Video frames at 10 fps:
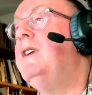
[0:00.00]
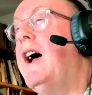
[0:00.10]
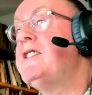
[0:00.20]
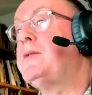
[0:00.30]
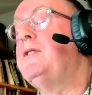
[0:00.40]

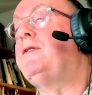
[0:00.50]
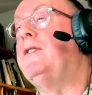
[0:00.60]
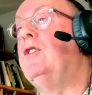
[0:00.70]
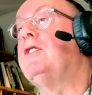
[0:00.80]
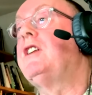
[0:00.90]
As we've
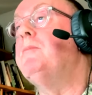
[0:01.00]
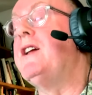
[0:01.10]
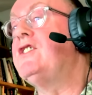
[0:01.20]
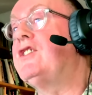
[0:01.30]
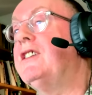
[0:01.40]
already
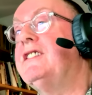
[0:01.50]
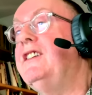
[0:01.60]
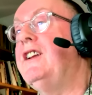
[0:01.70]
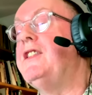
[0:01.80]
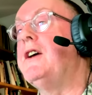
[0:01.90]
mentioned,
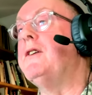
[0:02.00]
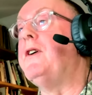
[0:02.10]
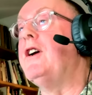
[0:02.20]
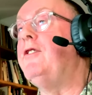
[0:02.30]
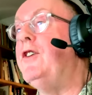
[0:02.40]
you know, there are
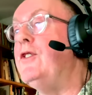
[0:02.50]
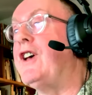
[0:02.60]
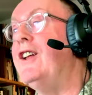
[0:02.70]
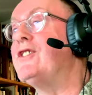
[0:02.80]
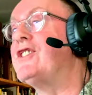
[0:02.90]
very few
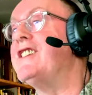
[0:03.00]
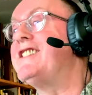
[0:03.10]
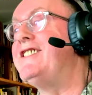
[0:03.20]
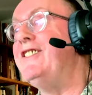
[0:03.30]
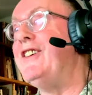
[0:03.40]

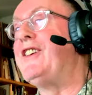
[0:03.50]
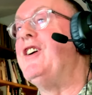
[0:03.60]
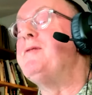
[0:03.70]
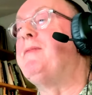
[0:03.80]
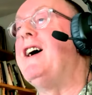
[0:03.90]
cultures, you know,
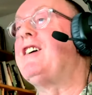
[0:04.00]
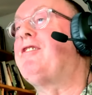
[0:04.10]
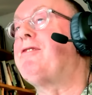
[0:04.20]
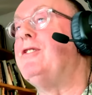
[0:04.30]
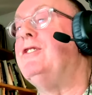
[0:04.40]
going back
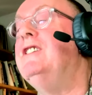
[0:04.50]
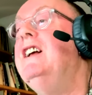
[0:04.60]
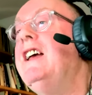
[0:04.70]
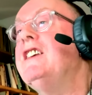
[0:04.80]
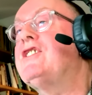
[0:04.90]
through
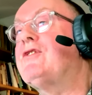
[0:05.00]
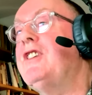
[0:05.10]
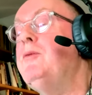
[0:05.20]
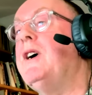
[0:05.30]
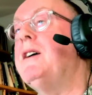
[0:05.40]

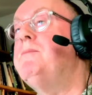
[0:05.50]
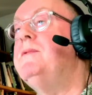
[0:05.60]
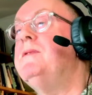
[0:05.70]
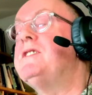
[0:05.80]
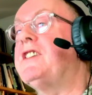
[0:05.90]
history where
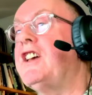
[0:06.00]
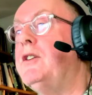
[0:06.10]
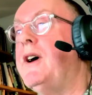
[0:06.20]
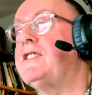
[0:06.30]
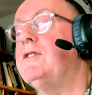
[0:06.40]

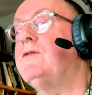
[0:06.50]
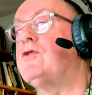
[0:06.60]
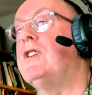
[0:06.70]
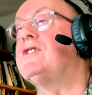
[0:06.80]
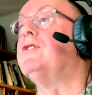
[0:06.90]
psychoactive
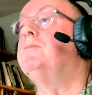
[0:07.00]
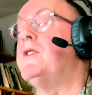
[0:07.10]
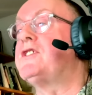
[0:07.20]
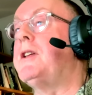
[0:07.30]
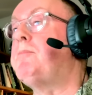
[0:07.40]
drugs, or
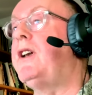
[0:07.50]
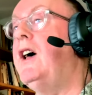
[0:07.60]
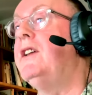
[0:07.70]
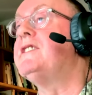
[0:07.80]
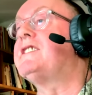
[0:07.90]
mostly
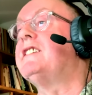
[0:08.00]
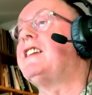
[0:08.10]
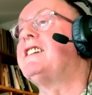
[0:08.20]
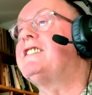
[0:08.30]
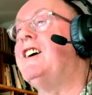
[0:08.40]
plants at
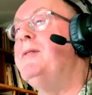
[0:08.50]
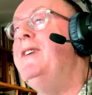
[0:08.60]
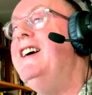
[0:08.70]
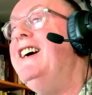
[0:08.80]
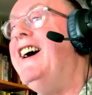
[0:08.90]
that
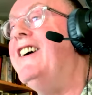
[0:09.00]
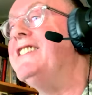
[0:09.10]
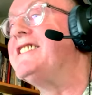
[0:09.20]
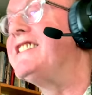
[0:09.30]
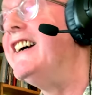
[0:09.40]
time,
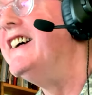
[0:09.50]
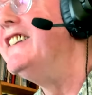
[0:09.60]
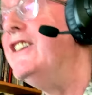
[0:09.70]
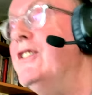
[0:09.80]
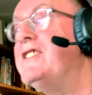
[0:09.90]
aren't
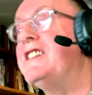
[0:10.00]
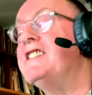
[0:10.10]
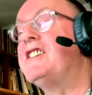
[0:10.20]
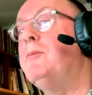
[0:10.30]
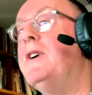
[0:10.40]
used in
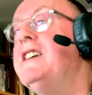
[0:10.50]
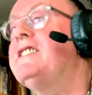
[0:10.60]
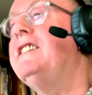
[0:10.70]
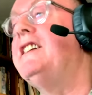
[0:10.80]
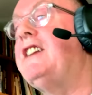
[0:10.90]
some ways,
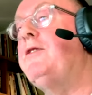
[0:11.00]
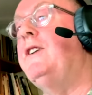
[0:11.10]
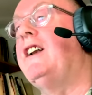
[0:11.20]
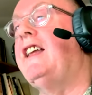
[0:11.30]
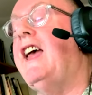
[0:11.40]
and they
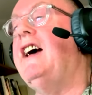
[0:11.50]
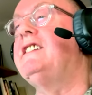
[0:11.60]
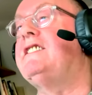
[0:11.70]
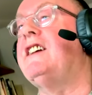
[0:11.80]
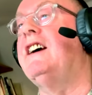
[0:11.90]
definitely
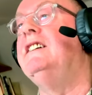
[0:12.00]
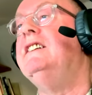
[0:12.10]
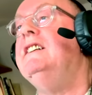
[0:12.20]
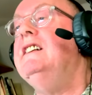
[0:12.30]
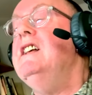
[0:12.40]
had
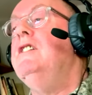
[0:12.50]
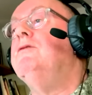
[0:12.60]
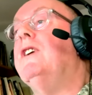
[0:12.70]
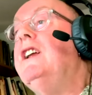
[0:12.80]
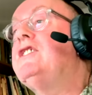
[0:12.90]

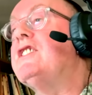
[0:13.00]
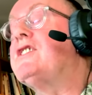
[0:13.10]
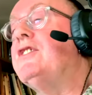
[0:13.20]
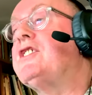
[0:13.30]
religious or